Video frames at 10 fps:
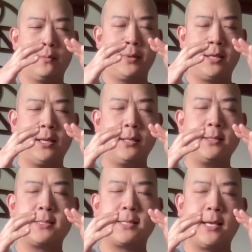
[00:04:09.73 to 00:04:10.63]
Begin
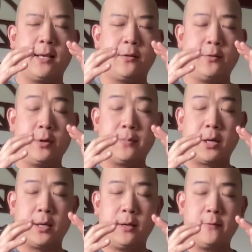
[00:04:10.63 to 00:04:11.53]
to scan through your
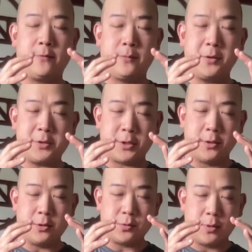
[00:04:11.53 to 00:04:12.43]
body from your
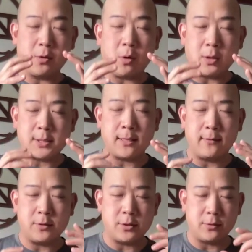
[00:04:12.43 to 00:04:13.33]
toes. Wiggle all 10 of
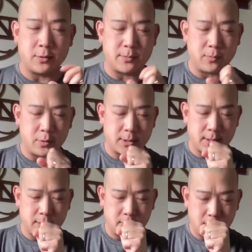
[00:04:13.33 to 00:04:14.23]
your toes, boys
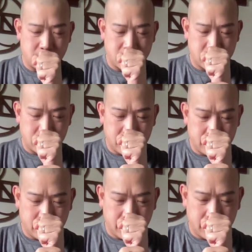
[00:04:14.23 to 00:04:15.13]
and girls.
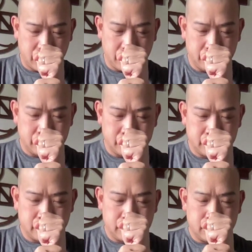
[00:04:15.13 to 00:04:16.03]
Breathe in.
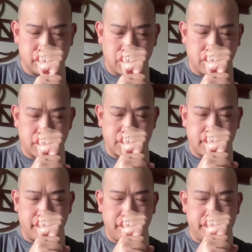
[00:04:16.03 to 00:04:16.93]
Notice
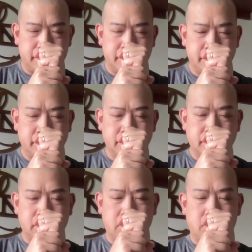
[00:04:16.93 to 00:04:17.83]
them.
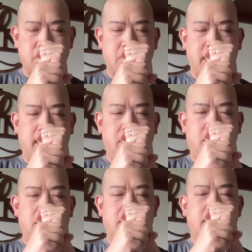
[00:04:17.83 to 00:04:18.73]
Notice your
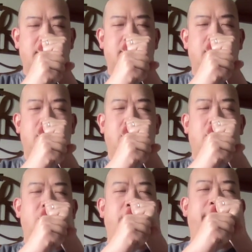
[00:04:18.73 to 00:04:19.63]
ankles.
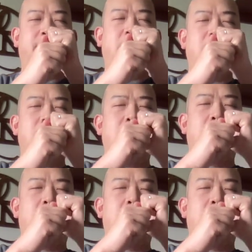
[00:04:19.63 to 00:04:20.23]
Notice your feet.